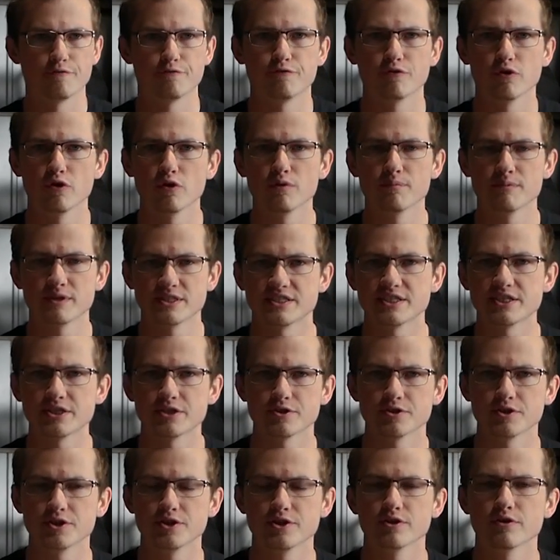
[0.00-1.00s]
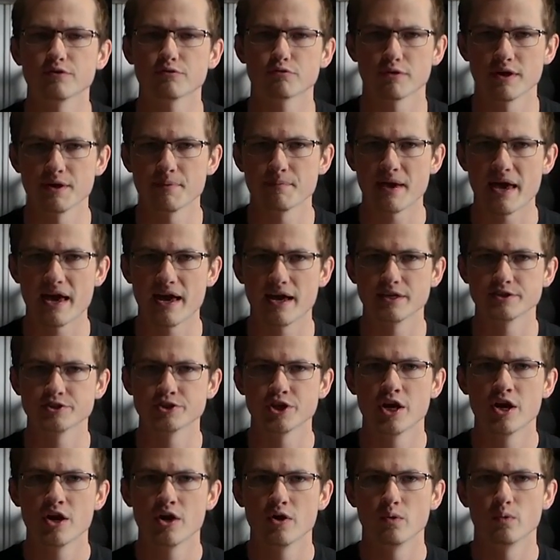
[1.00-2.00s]
a full material rim
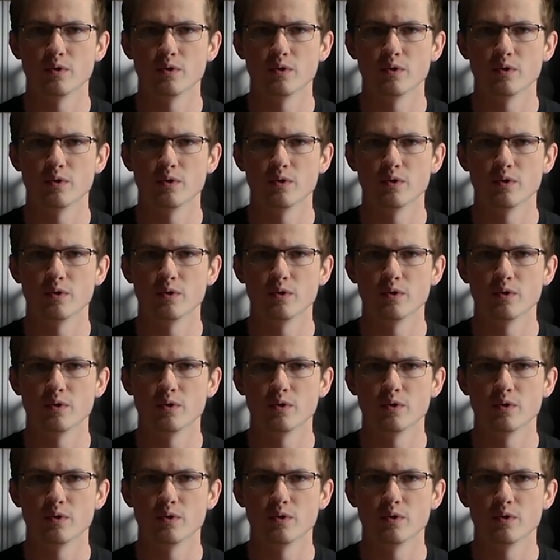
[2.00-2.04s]
edge,